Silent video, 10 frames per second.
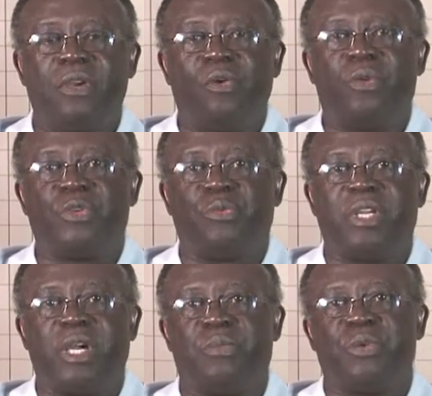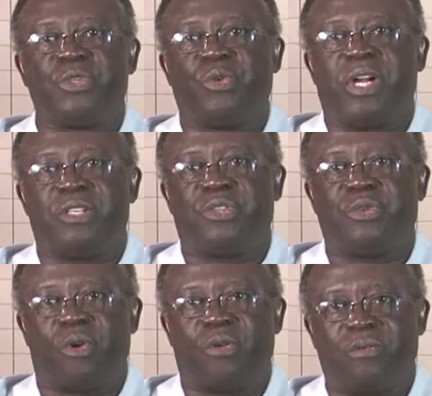We should be able to
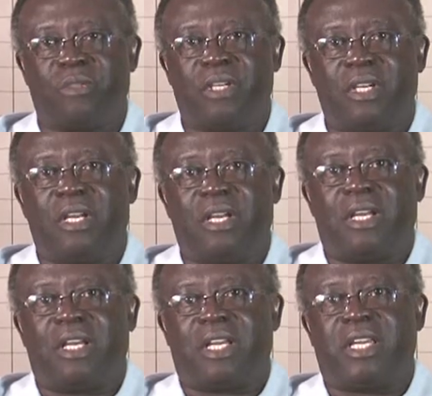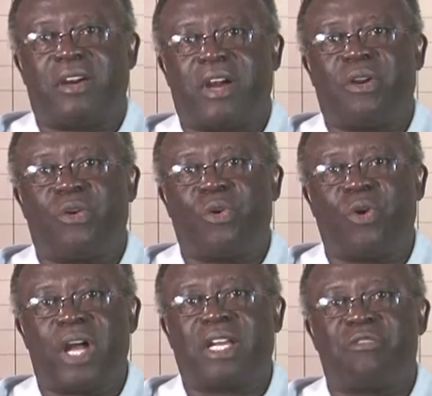ensure that there are no
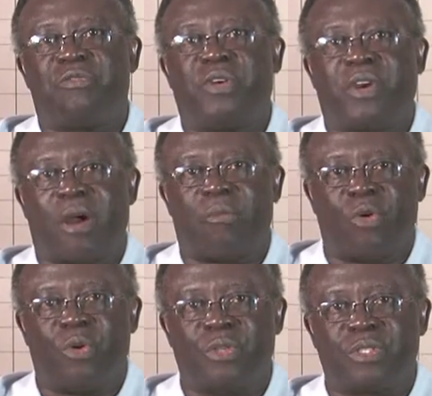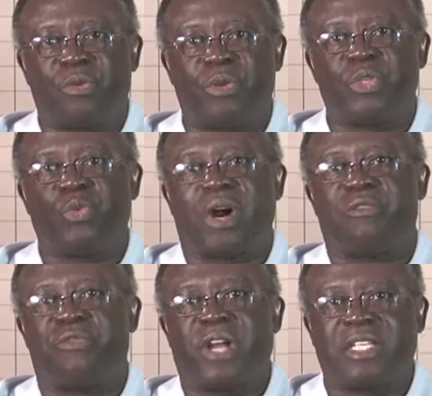other variables which will
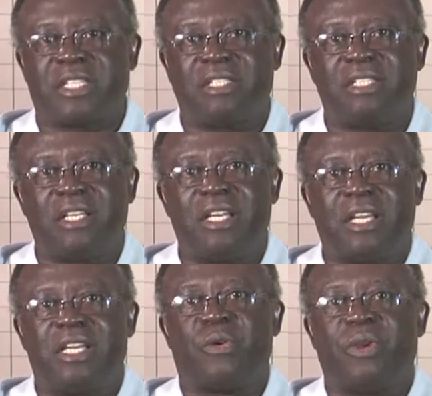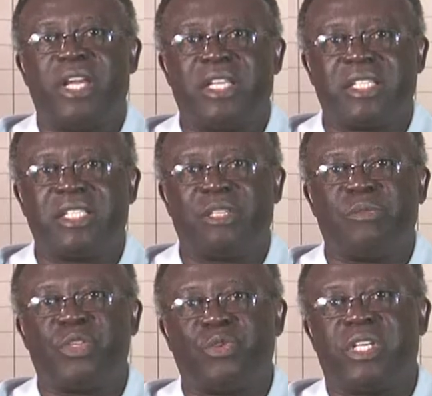affect the relationship
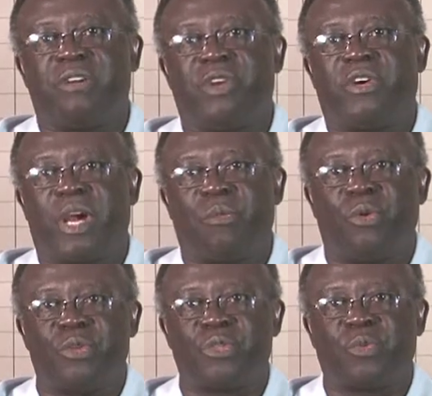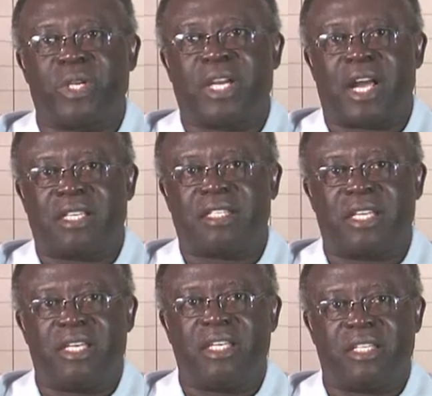between the variables we are
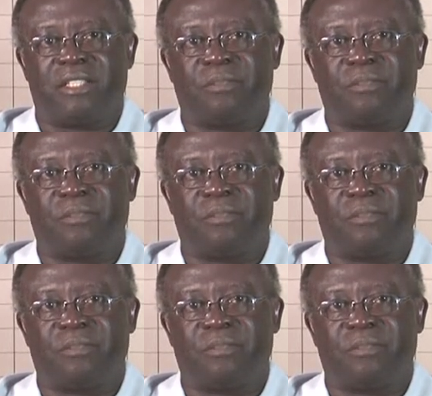studying.